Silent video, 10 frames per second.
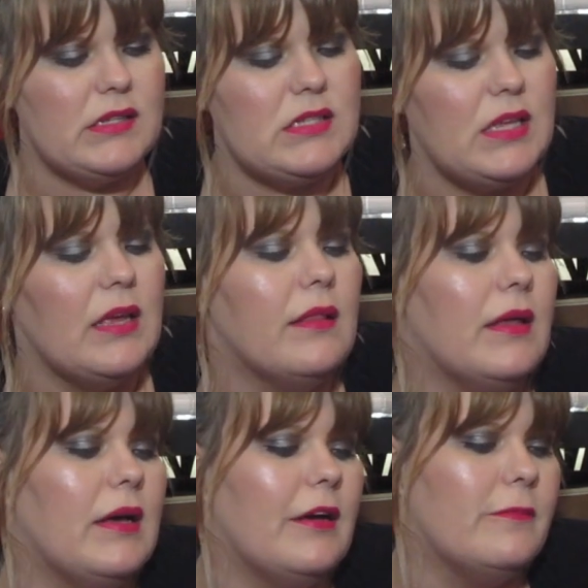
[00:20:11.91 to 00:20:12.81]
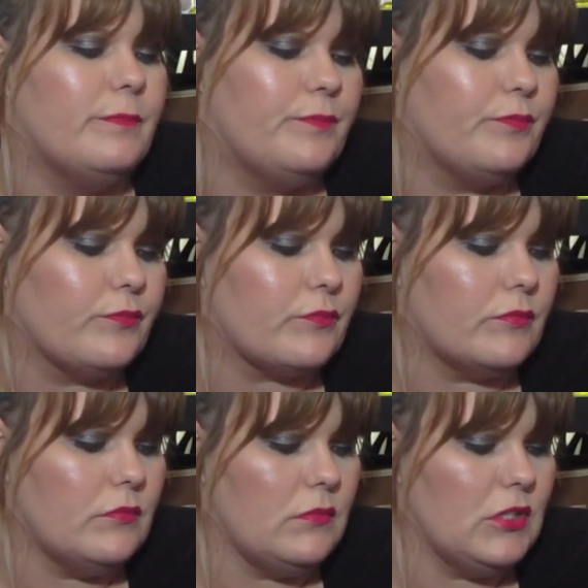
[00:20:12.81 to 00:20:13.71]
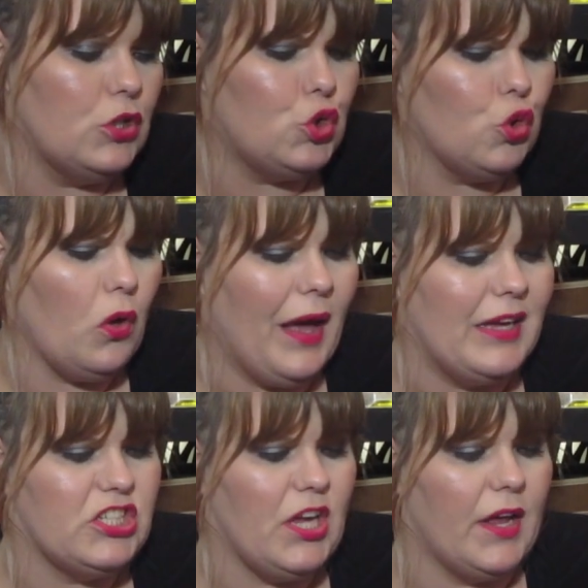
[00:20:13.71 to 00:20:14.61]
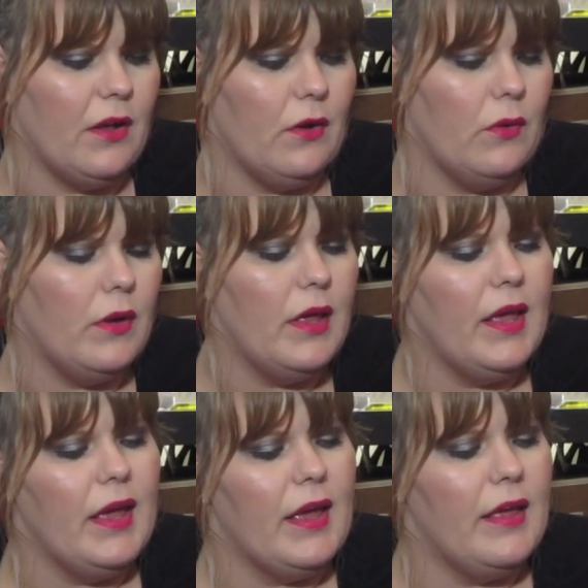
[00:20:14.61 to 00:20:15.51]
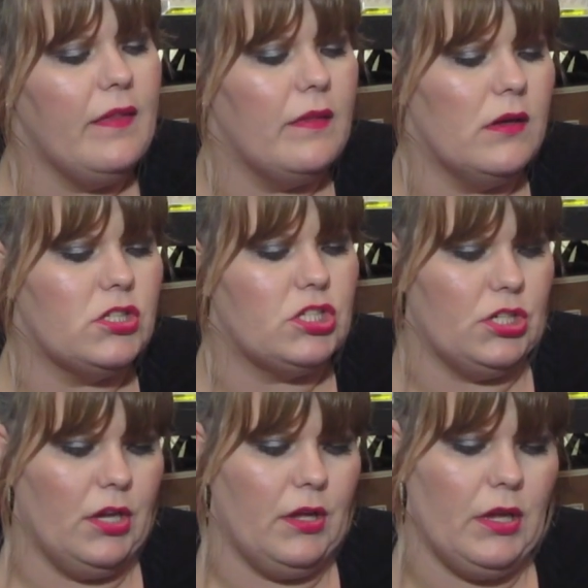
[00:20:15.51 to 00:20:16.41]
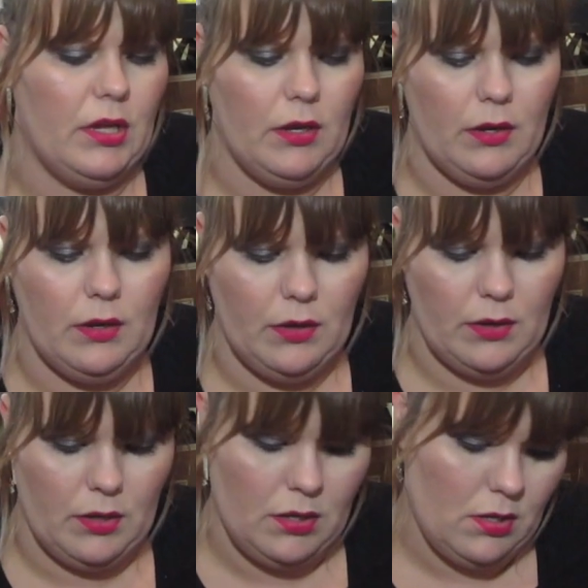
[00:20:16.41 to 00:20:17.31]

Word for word: a Stila Jewel eyeshadow in the shade,